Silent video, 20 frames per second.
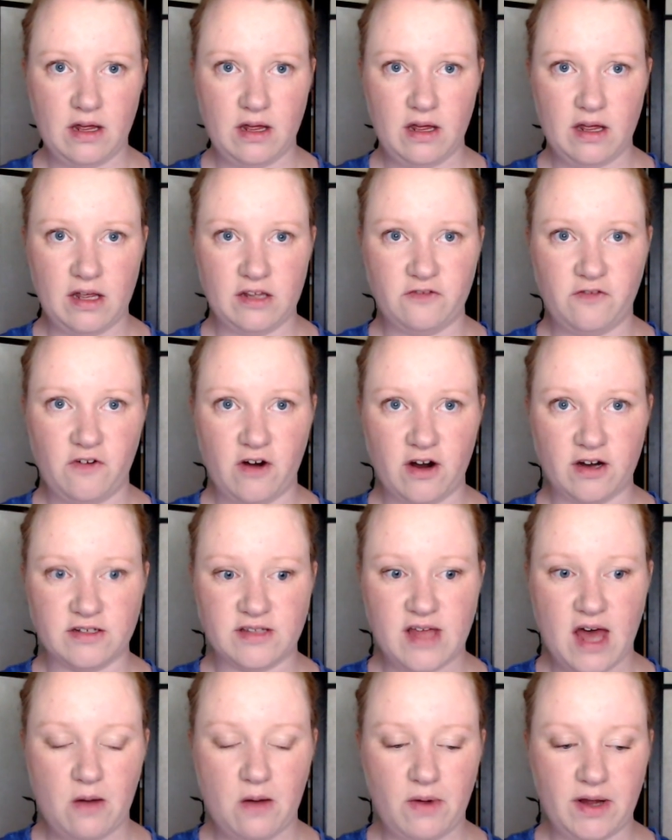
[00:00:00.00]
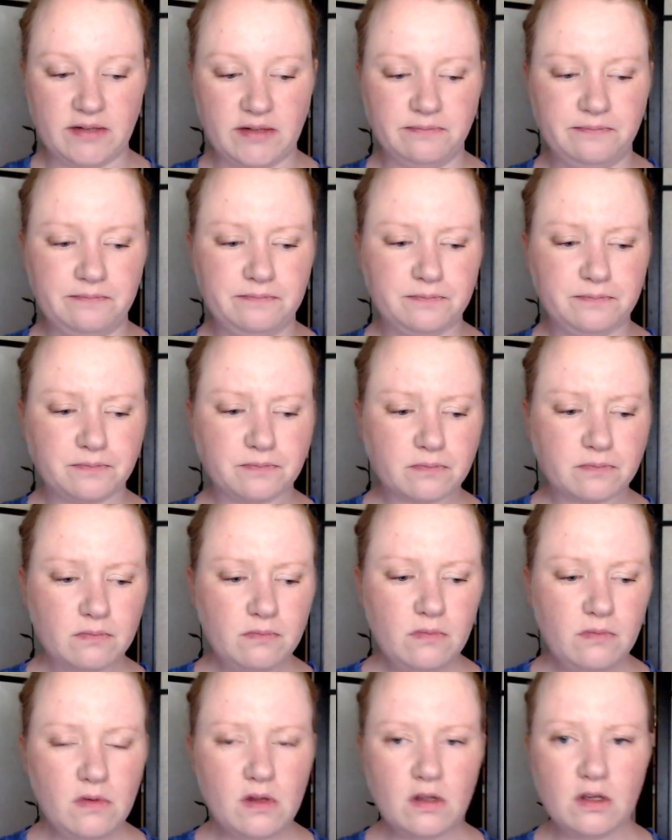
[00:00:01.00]
as far as that went.
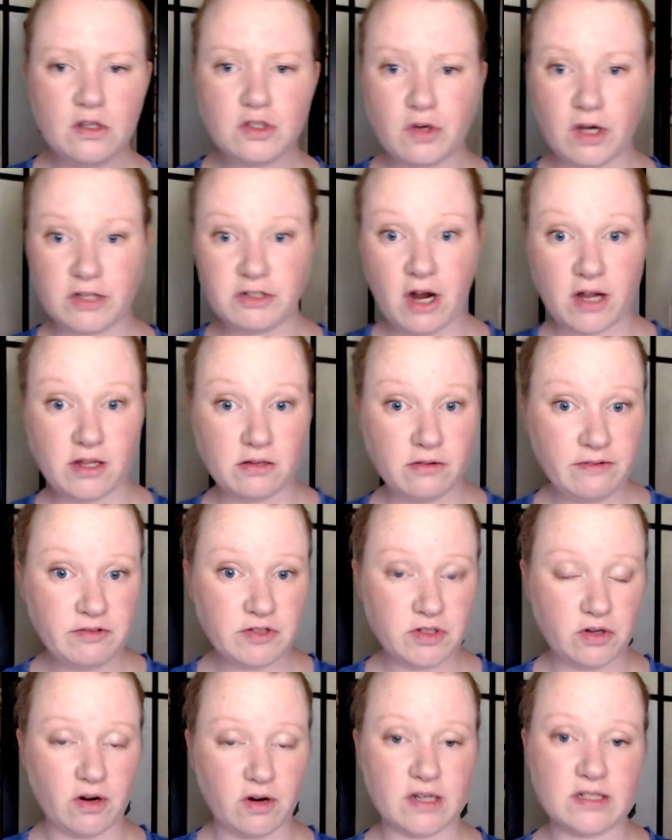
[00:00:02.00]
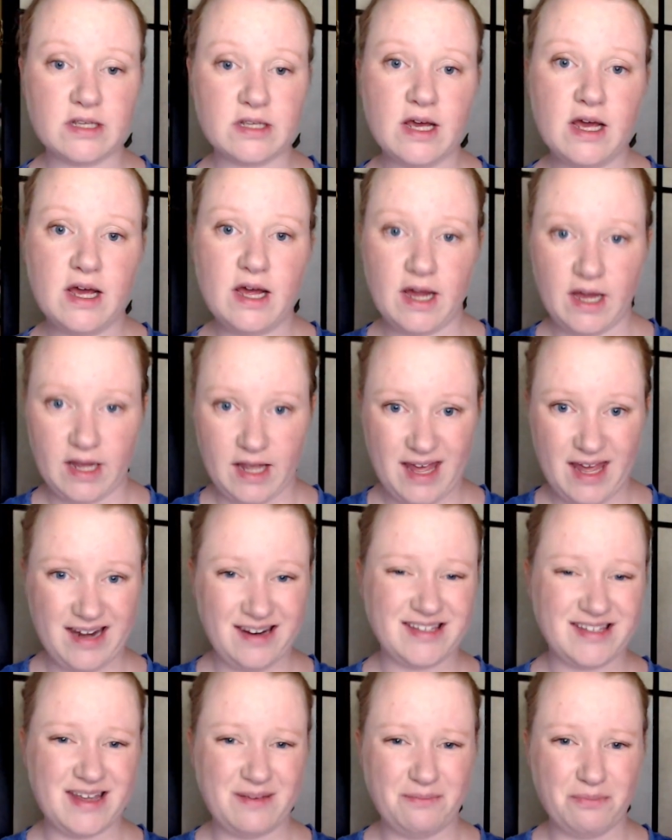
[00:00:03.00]
So I tried thrift stores. Again,
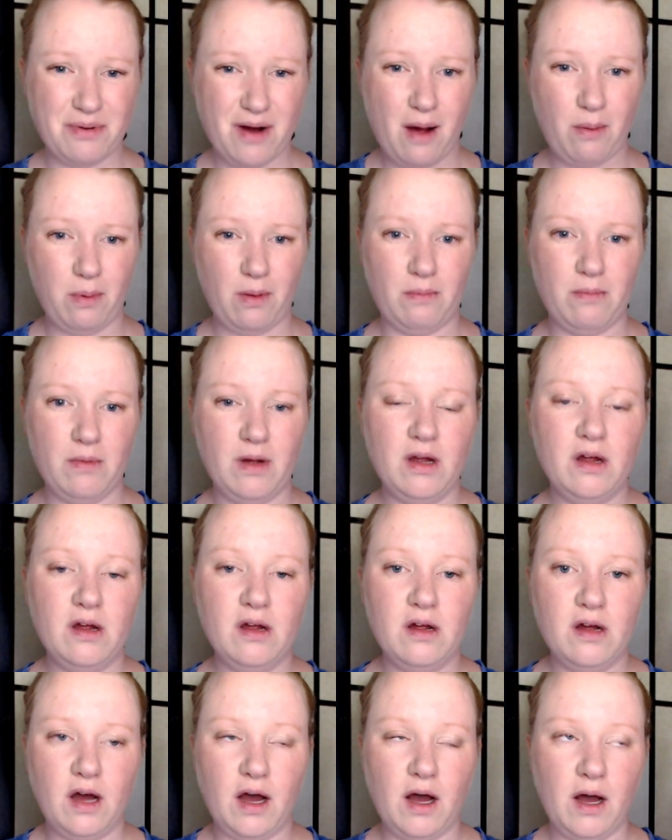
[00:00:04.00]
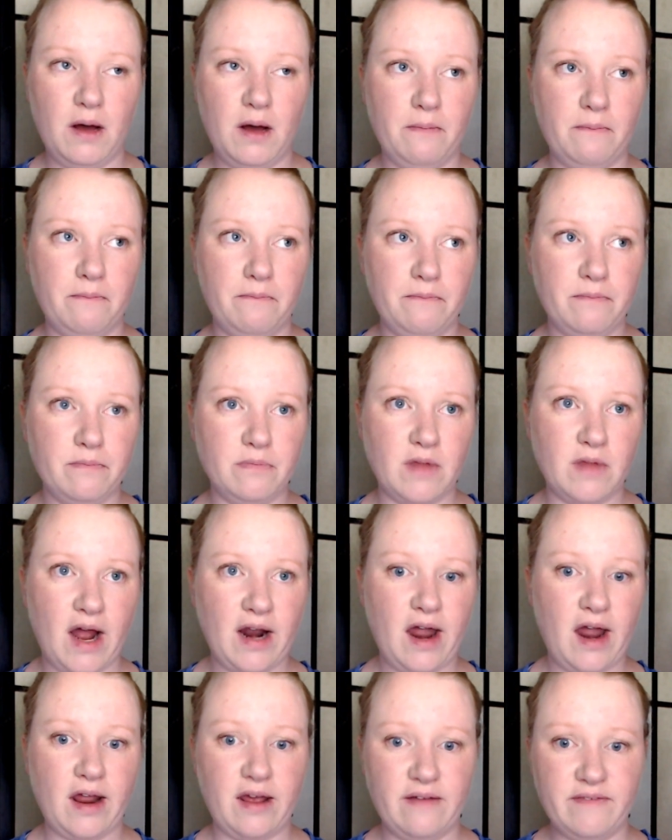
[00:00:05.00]
same problem. Not a
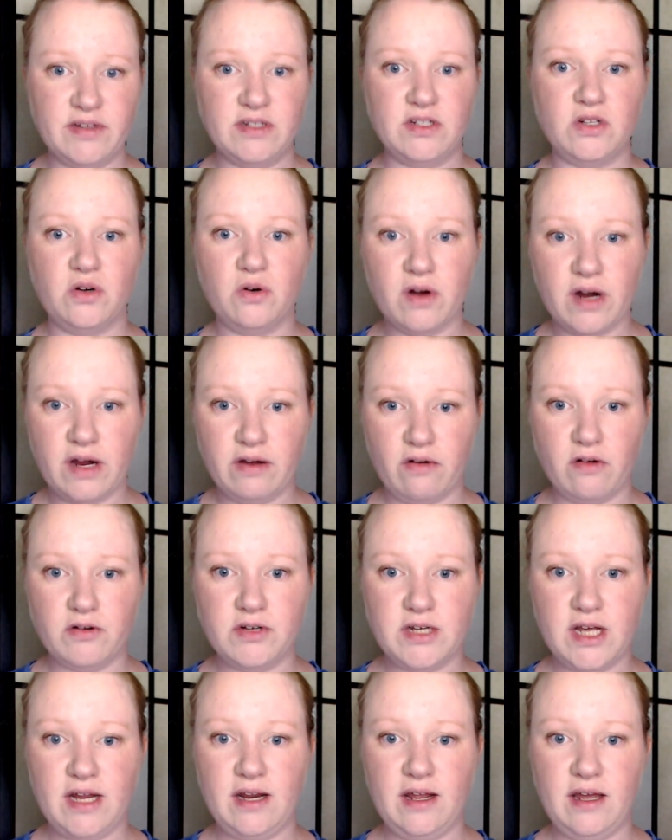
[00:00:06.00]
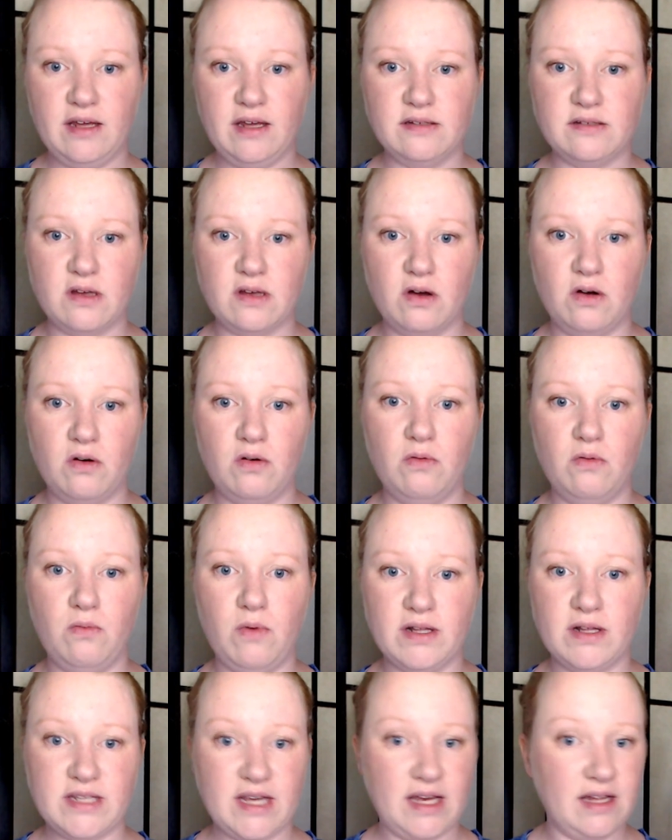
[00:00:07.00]
lot of inventory rotating, so
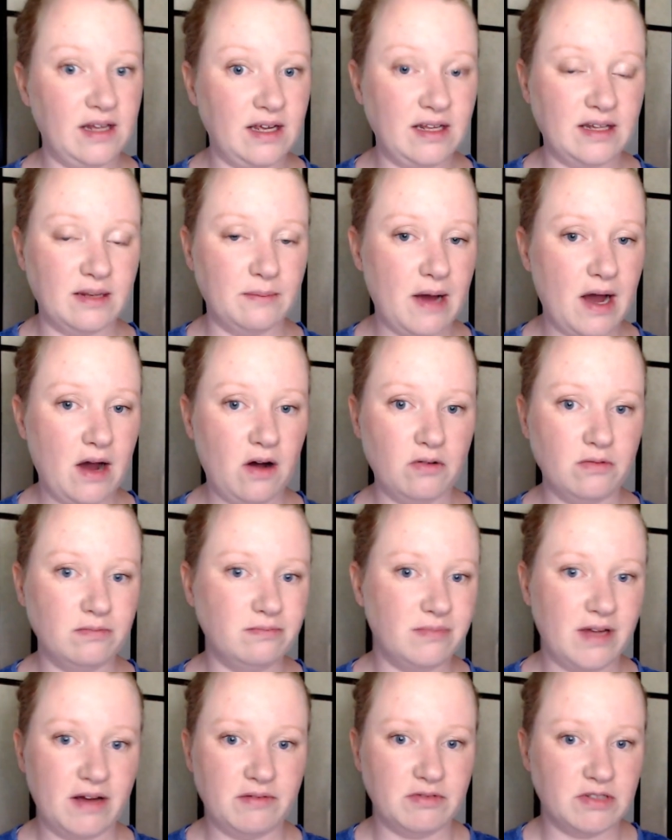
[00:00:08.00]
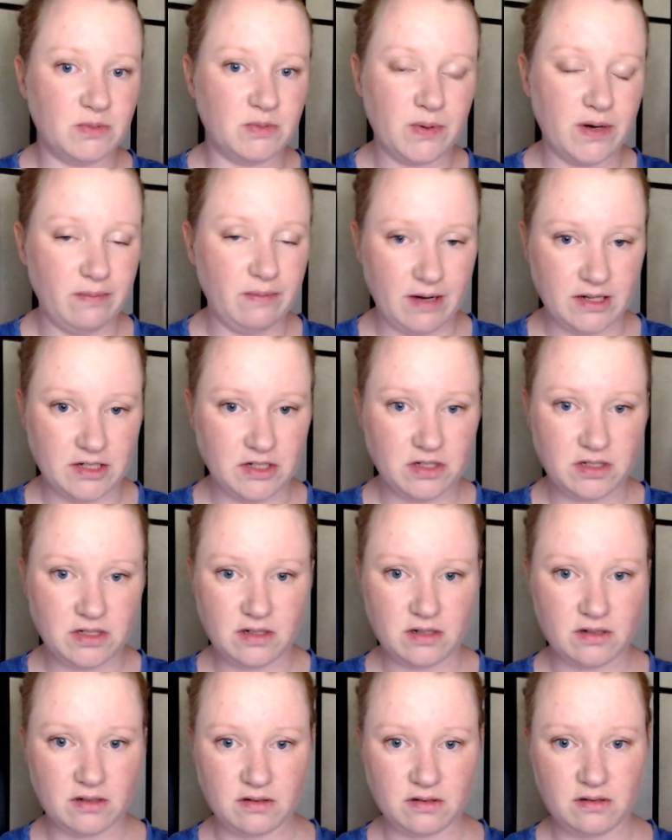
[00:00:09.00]
once I cleaned them out, that was pretty much
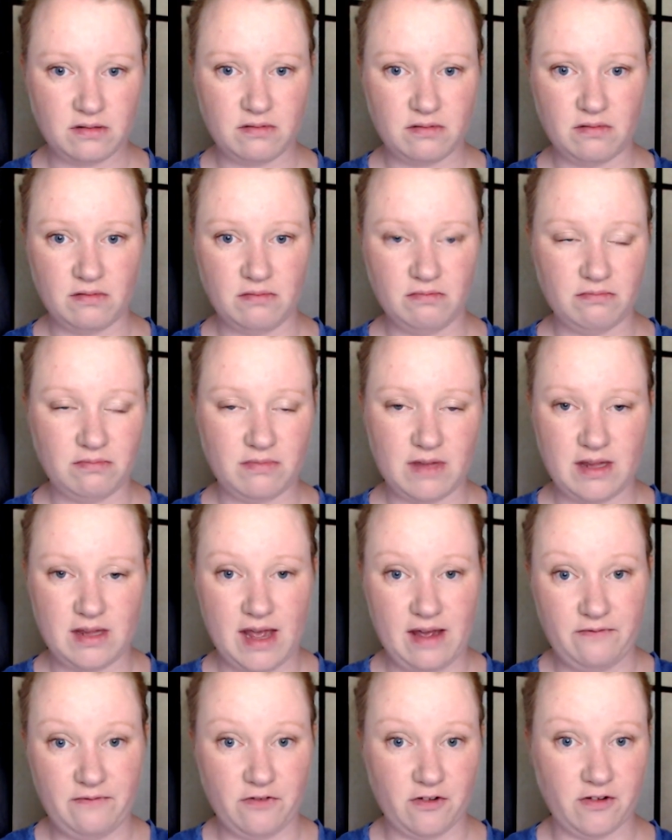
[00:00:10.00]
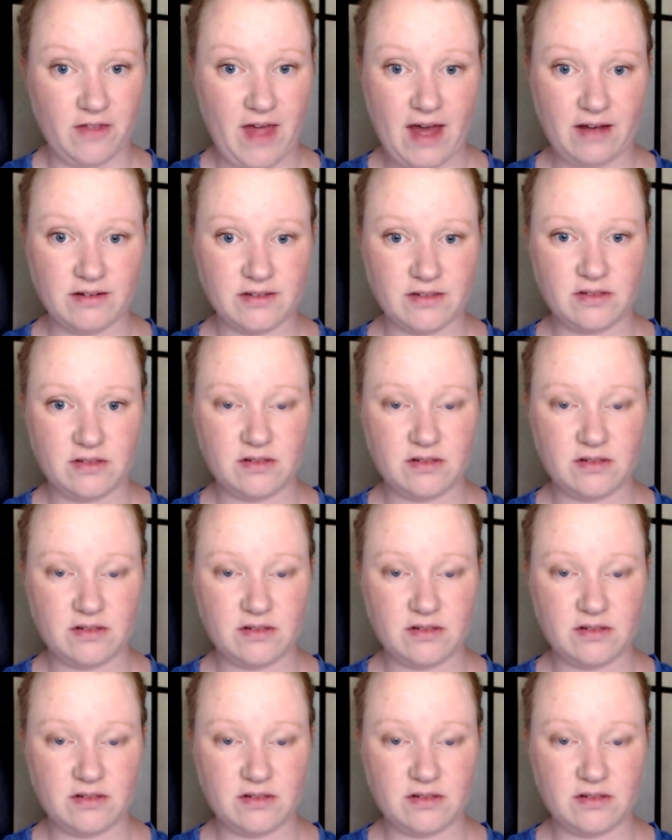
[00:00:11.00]
it for that